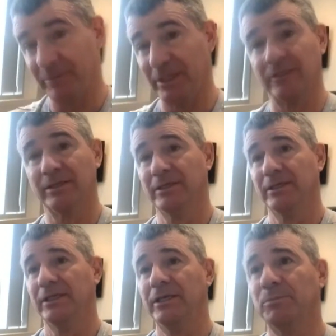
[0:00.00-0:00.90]
I mean,
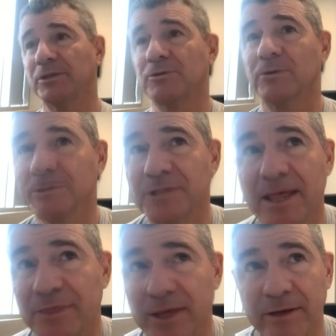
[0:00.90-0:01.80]
he patrols
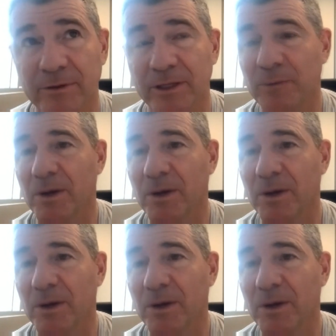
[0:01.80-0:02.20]
that thing really